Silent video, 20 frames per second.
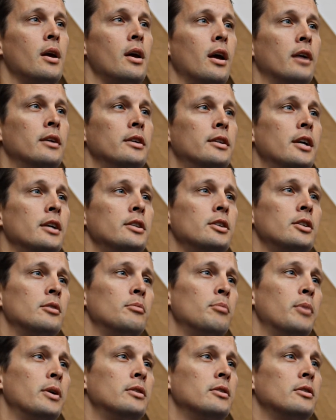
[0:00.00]
In
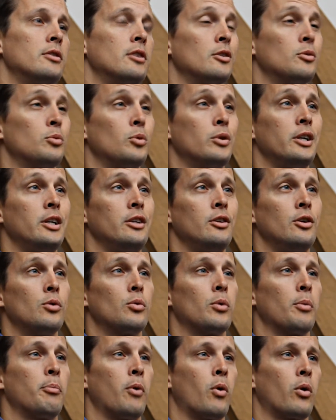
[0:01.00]
addition, businesses will need
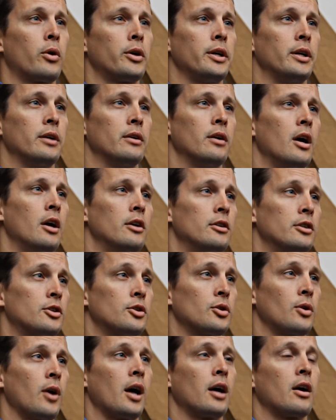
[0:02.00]
new reporting to
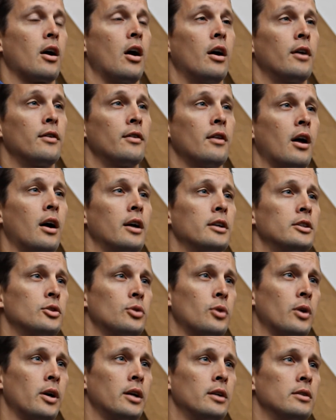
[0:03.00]
track online
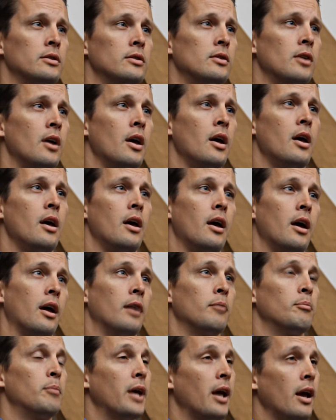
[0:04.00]
trends
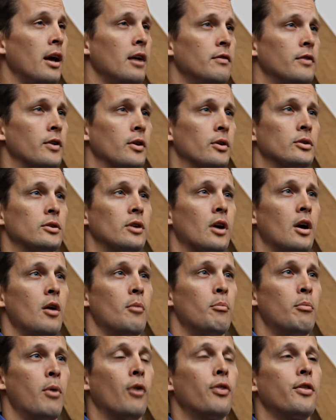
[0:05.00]
and behaviors,
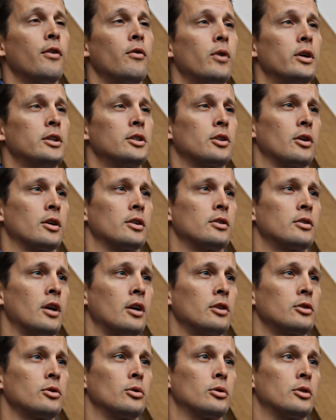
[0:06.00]
both of which are
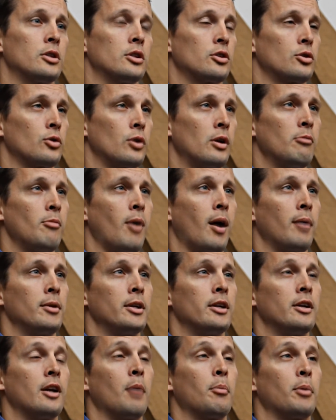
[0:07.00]
essential to
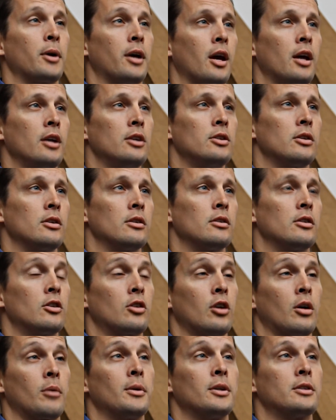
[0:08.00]
streamlining an application,
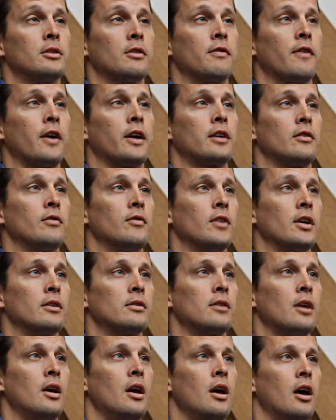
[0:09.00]
determine its
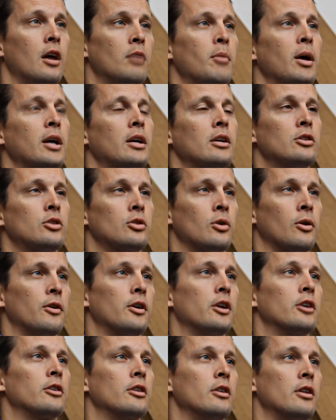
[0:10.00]
effectiveness, and making
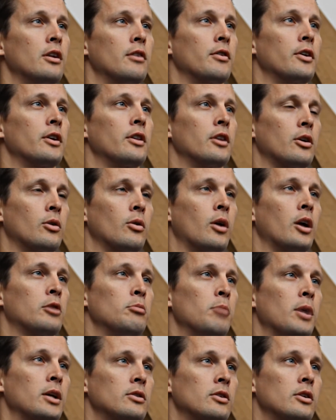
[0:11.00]
sure that you're delivering the
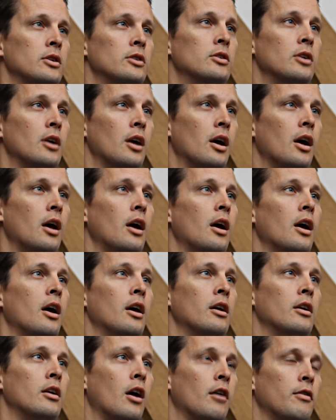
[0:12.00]
correct message
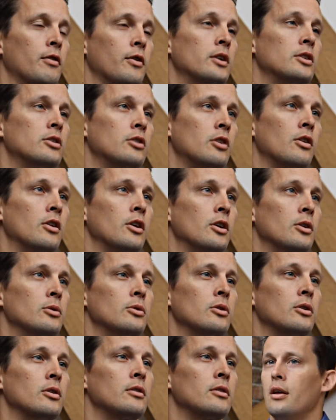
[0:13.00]
and offerings to the
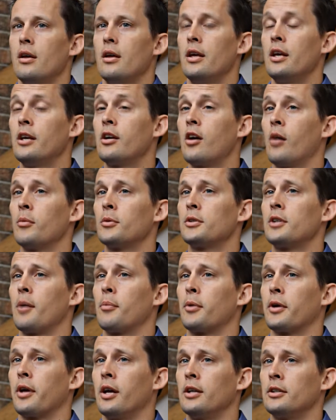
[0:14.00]
user. E-commerce
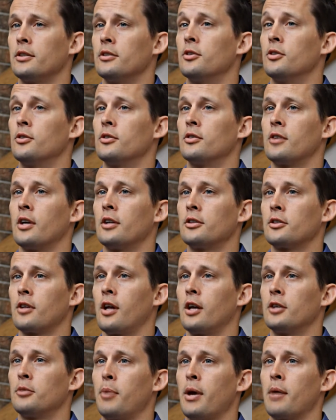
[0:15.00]
applications use a
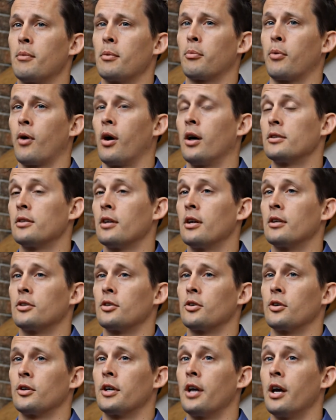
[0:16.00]
centralized payment
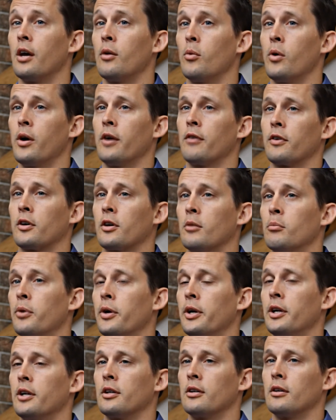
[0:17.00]
processor or gateway for
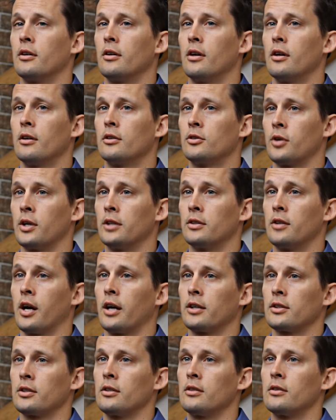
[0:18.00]
completing
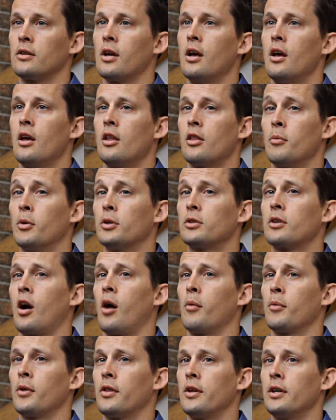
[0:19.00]
transactions. The most
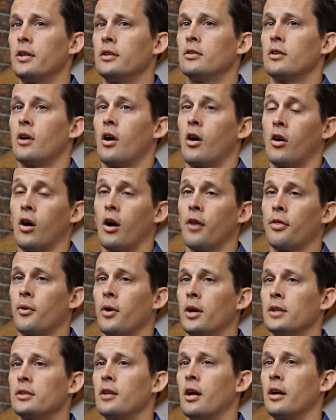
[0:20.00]
common of these are
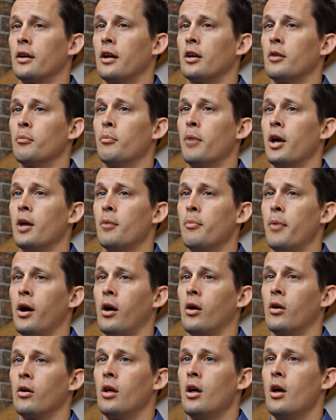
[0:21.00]
Authorize.net and
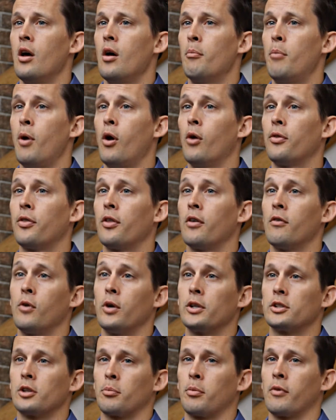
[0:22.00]
PayPal, both of
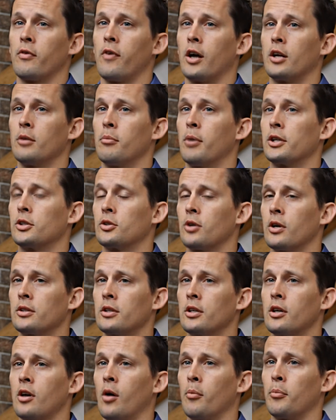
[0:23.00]
which are provided by
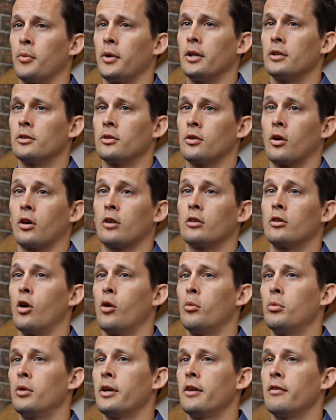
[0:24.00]
trusted companies and are
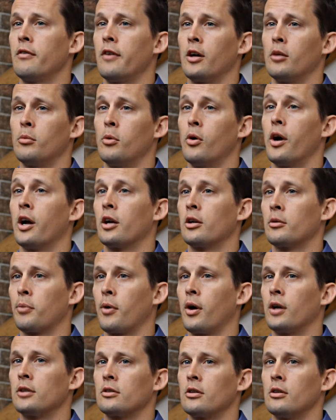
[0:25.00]
globally available
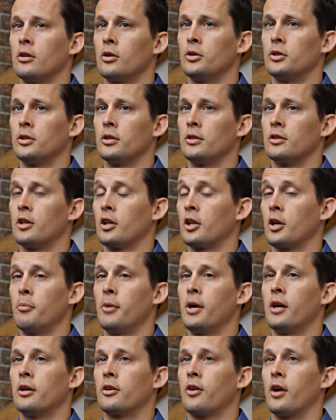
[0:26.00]
enterprise solutions that can
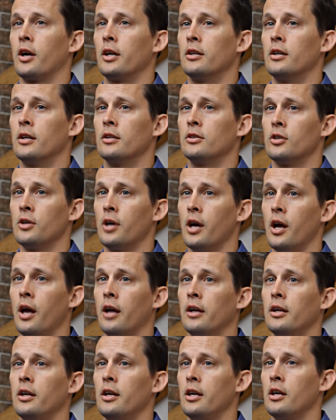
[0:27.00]
be integrated into
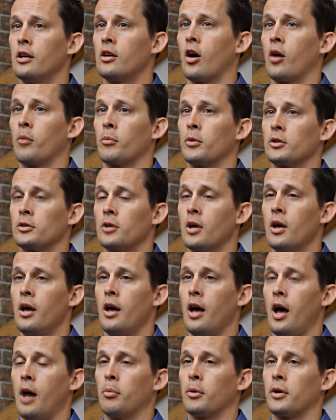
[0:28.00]
any e-commerce
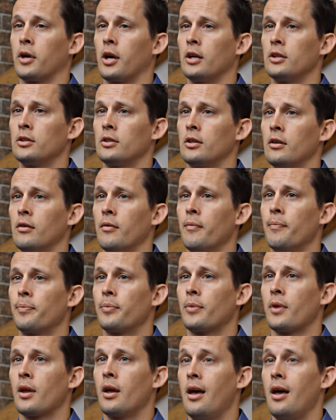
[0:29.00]

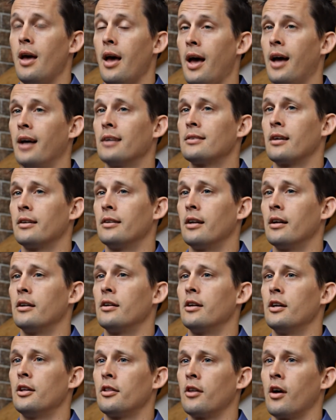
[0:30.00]
application. As
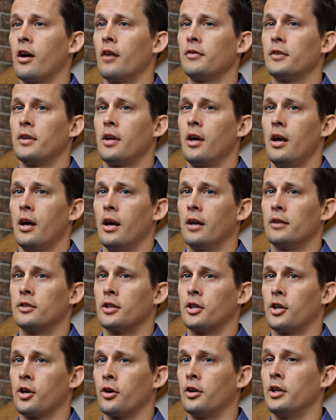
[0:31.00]
identity theft and
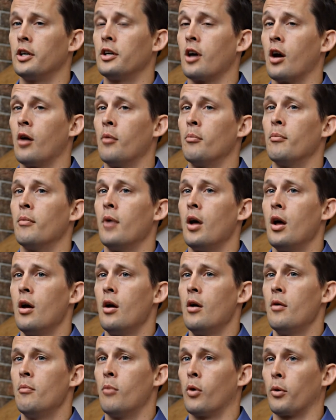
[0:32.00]
security become
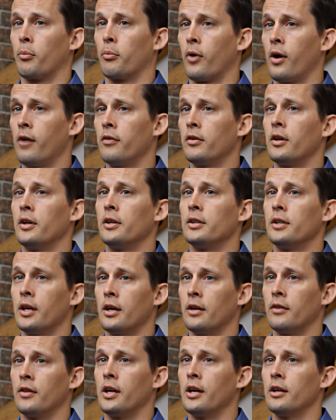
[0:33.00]
more
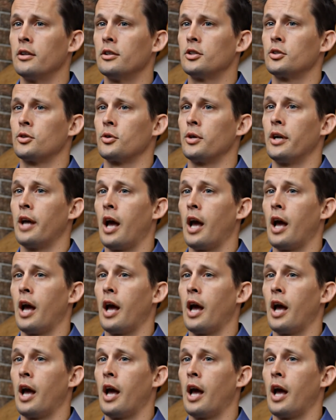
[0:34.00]
prevalent in the industry,